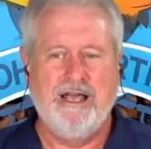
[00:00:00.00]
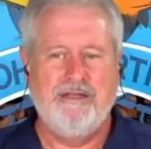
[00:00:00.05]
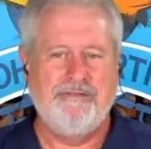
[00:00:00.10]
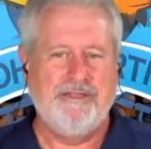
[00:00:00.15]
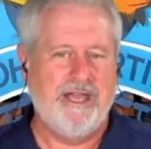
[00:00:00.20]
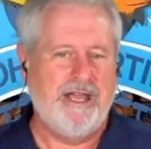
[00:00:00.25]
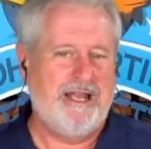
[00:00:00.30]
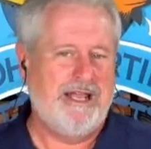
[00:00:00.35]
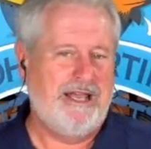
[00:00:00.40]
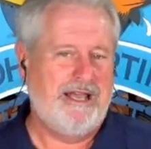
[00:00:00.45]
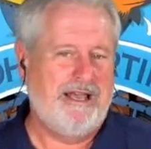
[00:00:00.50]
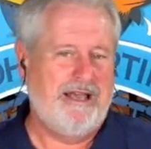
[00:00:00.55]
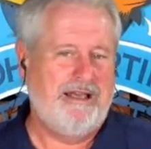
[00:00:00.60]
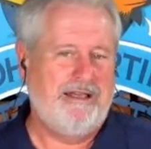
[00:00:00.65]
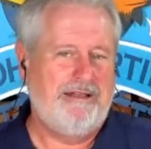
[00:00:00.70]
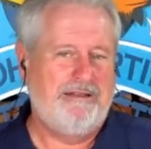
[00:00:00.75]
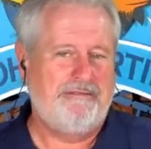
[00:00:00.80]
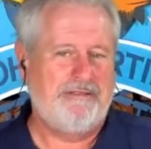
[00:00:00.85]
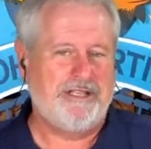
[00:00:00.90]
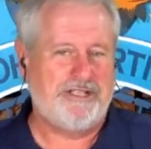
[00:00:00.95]
that
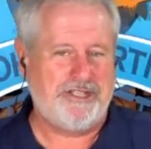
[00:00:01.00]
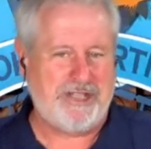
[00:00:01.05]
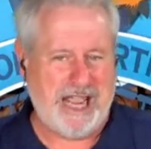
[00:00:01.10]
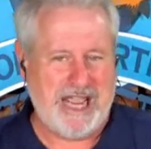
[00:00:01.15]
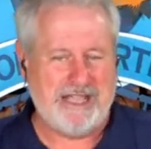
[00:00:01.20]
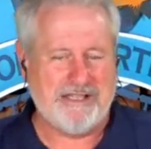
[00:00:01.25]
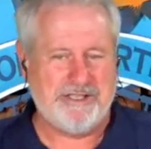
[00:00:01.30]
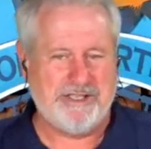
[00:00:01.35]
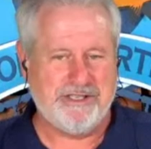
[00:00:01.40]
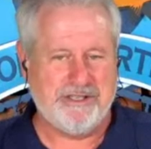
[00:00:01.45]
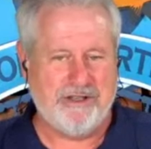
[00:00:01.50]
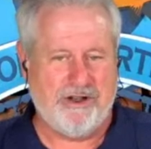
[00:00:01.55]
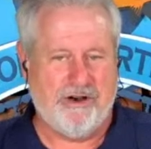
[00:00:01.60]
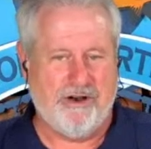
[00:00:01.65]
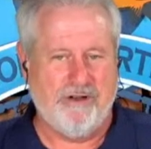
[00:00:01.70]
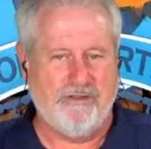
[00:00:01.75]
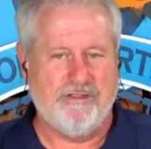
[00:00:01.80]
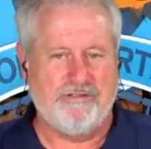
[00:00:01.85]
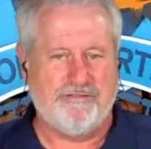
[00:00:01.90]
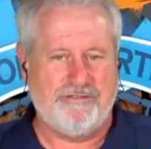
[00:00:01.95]
the chances
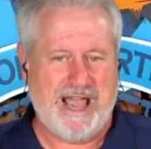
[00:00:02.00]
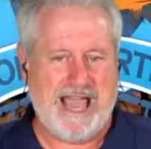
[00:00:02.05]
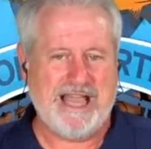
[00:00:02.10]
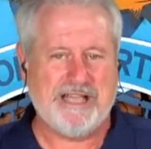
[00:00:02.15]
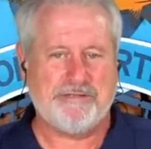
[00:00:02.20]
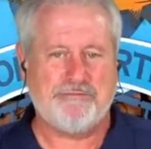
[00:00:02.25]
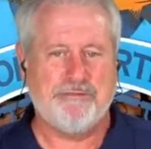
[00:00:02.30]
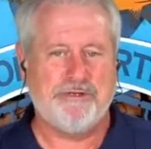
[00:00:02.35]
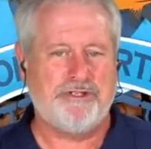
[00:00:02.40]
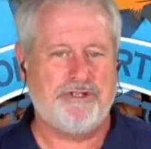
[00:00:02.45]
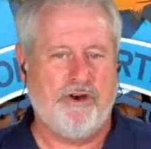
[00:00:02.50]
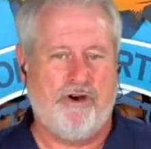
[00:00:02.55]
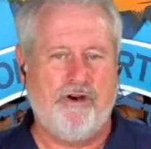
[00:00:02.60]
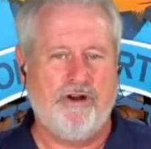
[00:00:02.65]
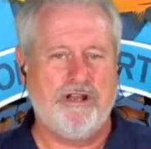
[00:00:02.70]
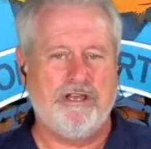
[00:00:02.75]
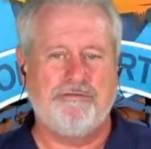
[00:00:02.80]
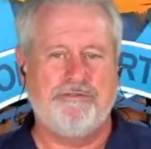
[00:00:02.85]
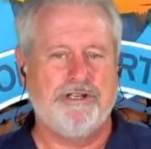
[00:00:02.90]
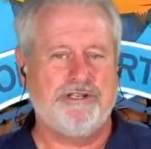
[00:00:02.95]
are the vast
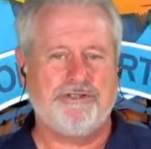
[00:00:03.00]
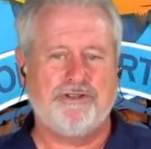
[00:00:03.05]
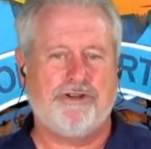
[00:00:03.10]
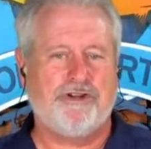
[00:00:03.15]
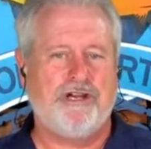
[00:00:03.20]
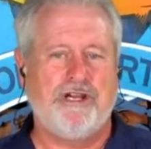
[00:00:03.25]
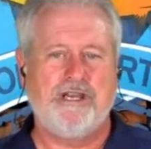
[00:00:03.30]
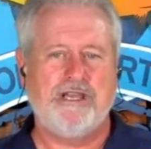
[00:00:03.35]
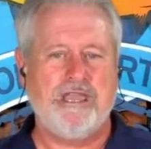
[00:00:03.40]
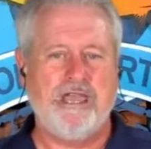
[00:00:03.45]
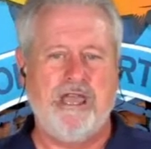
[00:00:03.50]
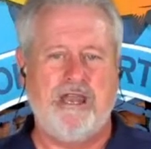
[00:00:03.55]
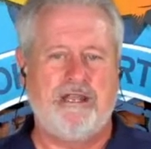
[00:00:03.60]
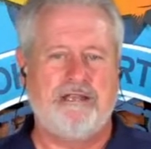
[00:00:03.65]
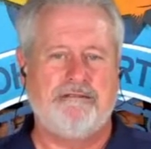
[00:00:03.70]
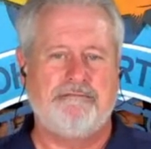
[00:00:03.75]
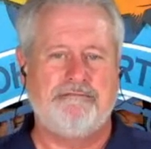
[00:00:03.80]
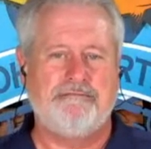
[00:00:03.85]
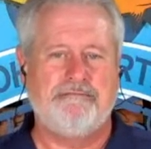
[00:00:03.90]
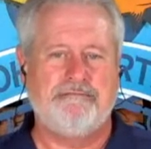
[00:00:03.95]
majority of us are going to get it.
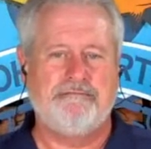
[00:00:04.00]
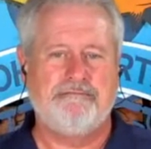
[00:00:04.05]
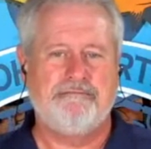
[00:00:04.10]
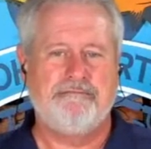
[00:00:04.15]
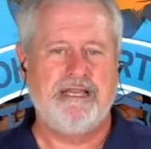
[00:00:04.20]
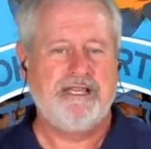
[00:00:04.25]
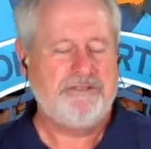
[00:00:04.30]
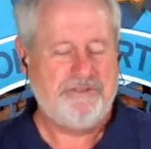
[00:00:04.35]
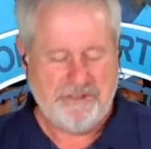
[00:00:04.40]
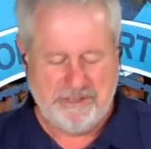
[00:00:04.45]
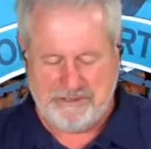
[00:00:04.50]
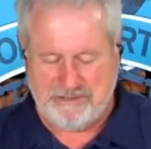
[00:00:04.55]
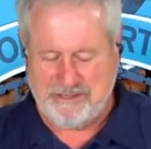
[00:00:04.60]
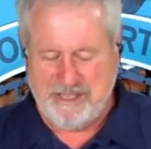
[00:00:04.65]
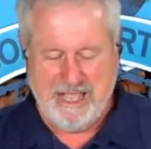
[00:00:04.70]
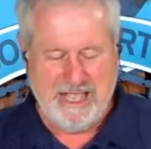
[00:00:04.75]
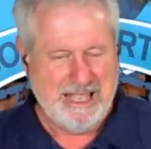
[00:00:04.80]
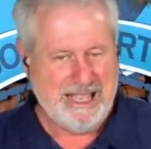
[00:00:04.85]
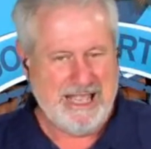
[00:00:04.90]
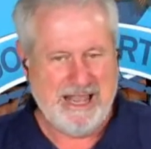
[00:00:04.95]
It's just
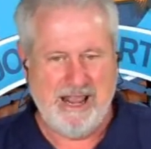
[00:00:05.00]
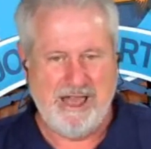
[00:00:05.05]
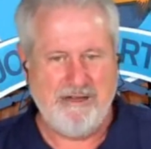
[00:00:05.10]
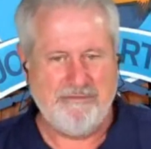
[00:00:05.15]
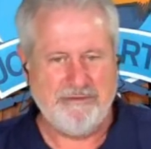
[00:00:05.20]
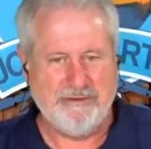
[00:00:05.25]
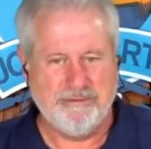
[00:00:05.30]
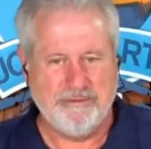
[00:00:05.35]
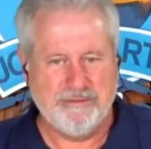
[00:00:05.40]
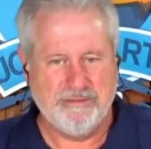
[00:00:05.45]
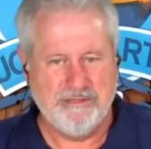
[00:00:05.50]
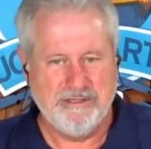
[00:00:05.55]
inevitable.